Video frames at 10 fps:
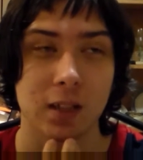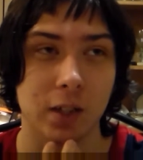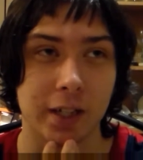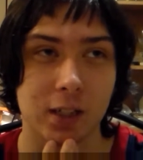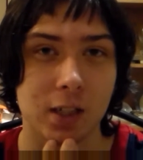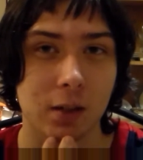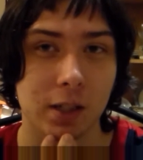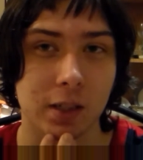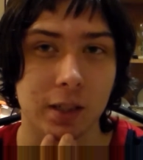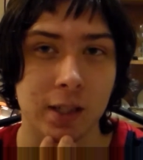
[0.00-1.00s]
Like,
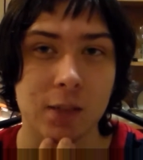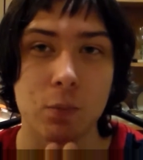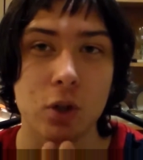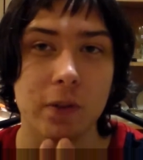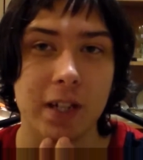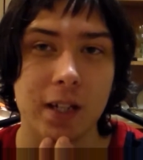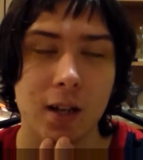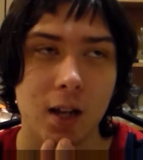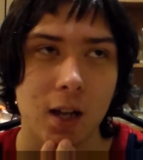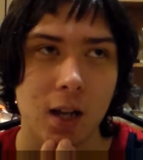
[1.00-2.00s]
seriously, this movie,
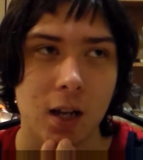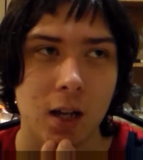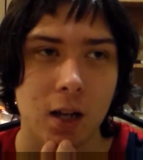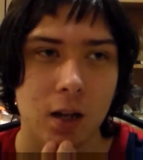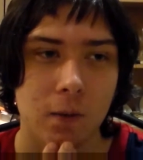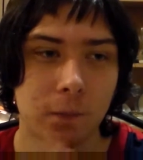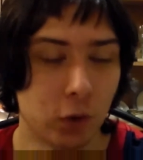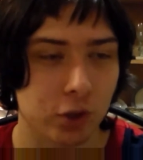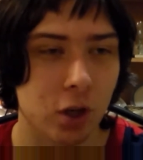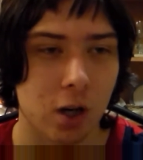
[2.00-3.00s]

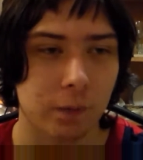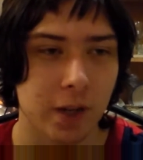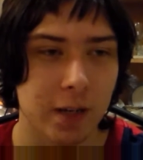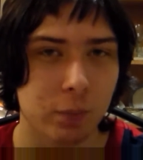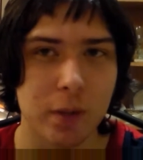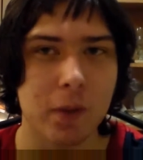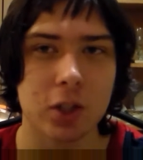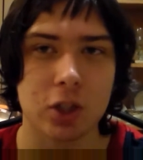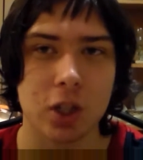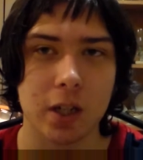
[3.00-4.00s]
first off, it pretty
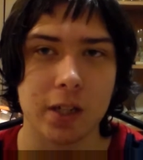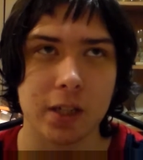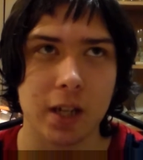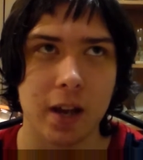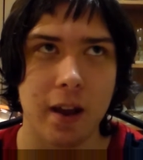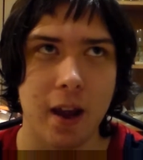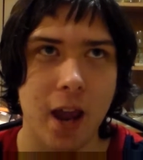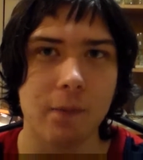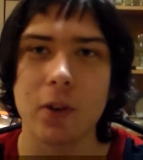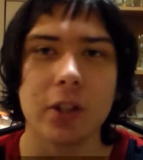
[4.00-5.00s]
much does
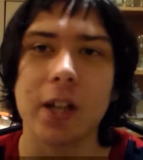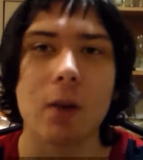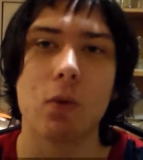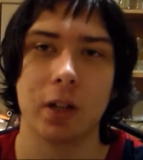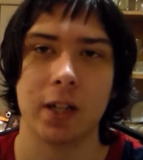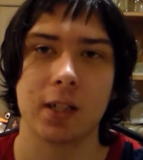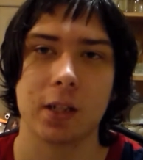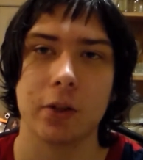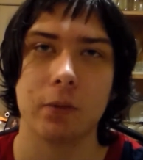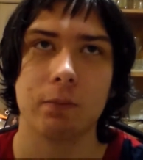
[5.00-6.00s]
everything I wanted it
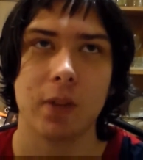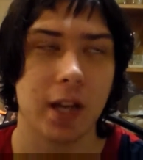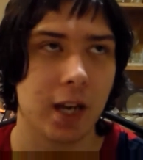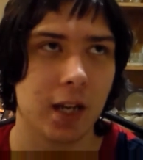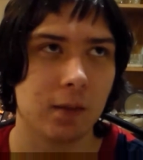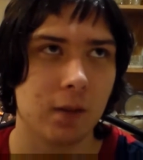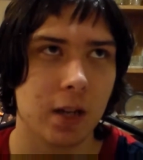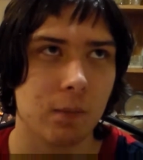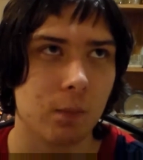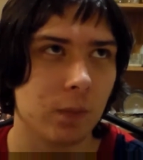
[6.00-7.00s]
to.
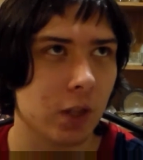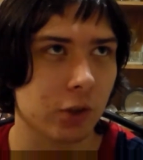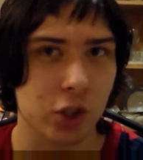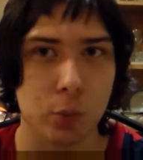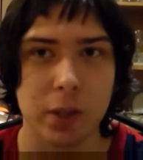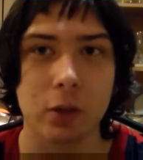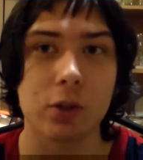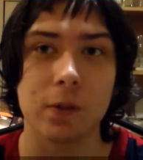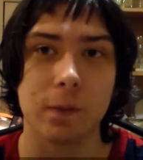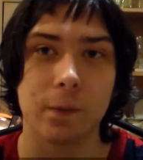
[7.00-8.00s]
You know, the
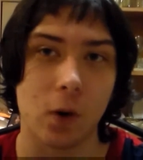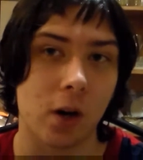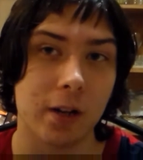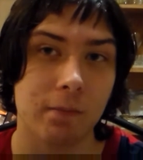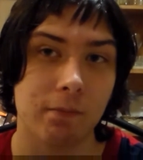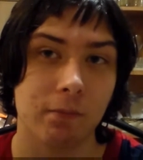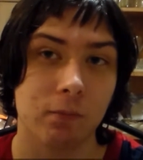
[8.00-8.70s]
superheroes fought,